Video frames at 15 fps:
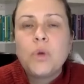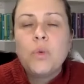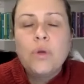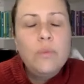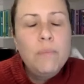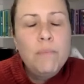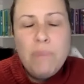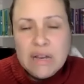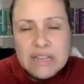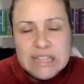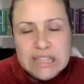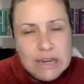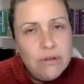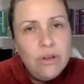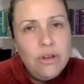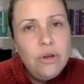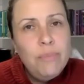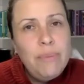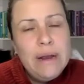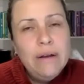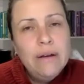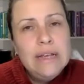where you bust out all your
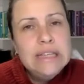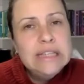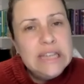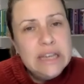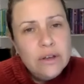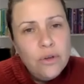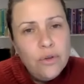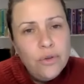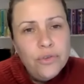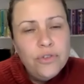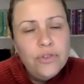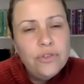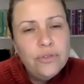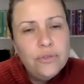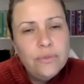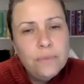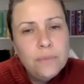parenting skills,